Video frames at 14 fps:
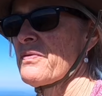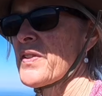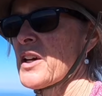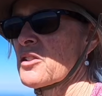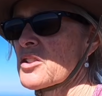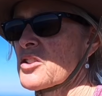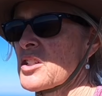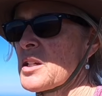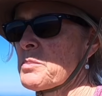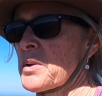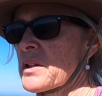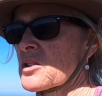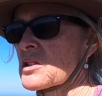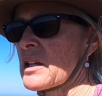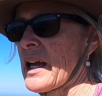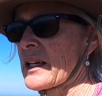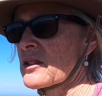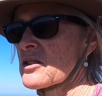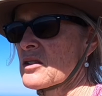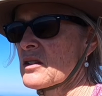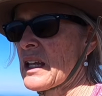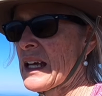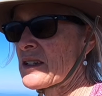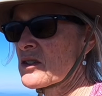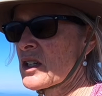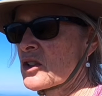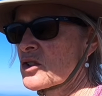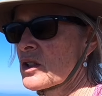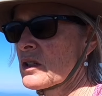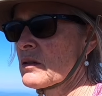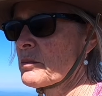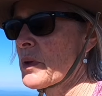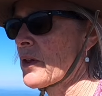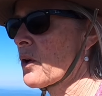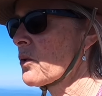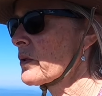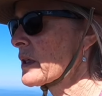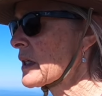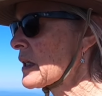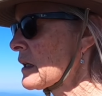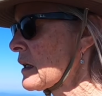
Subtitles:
fairly steep in this last section, but the only